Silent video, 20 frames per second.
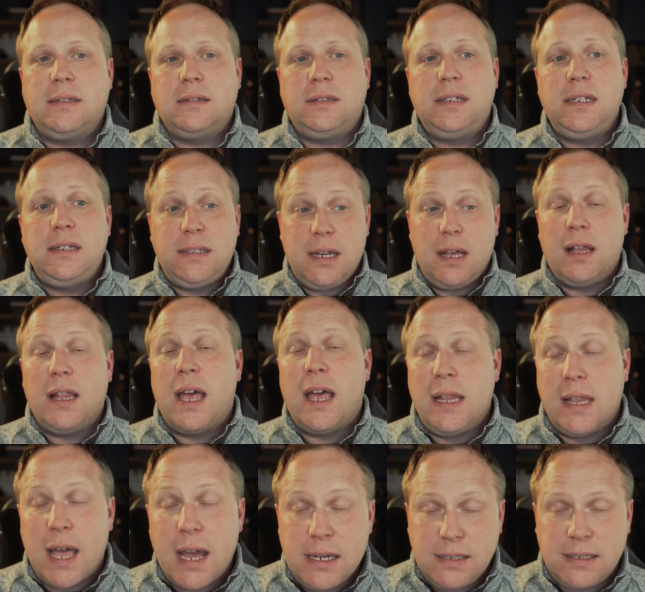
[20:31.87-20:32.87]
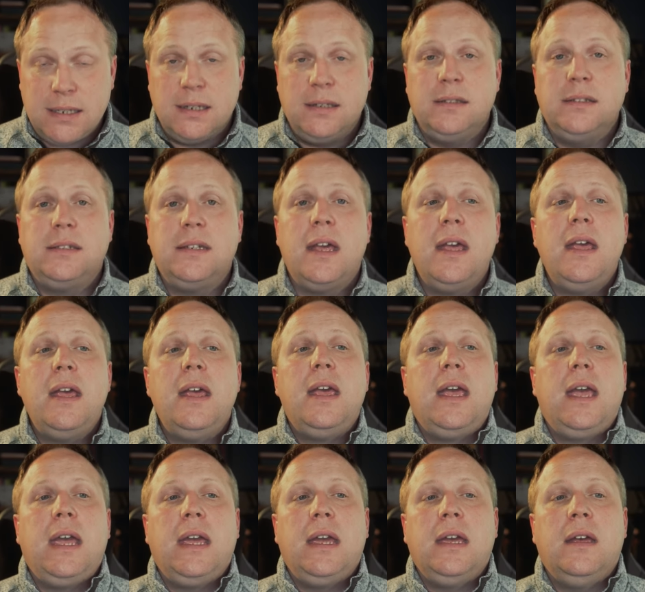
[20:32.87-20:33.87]
CCLI license
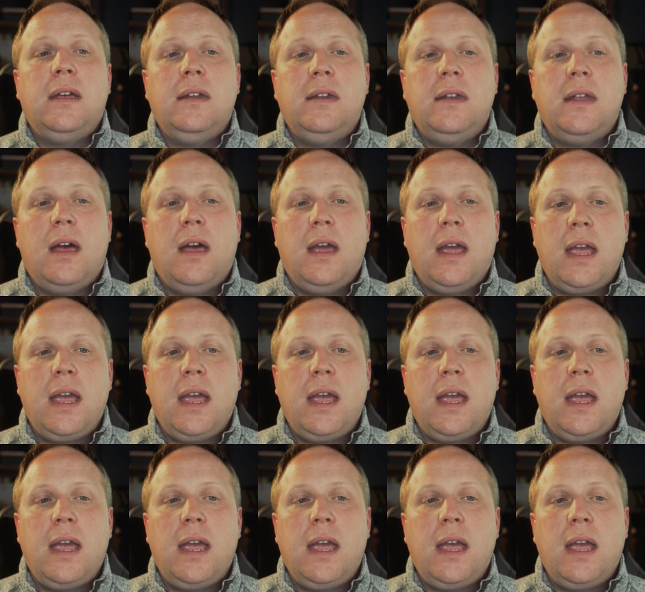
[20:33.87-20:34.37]
and uh,